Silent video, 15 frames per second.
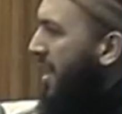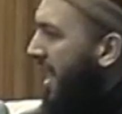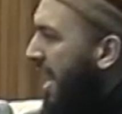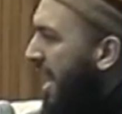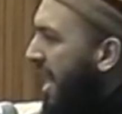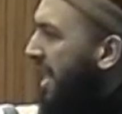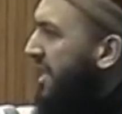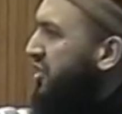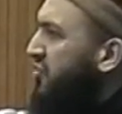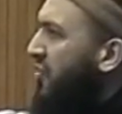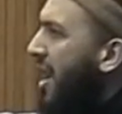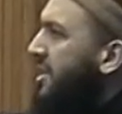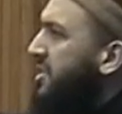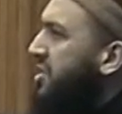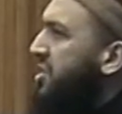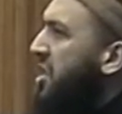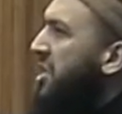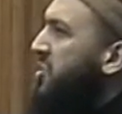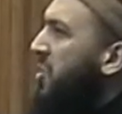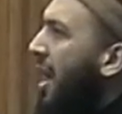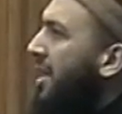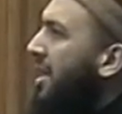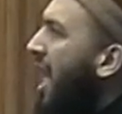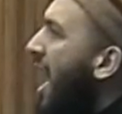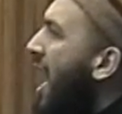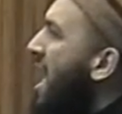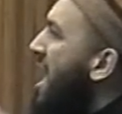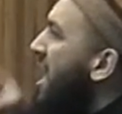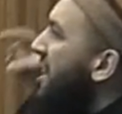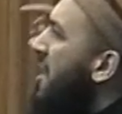when he is trying to turn to
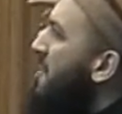Allah,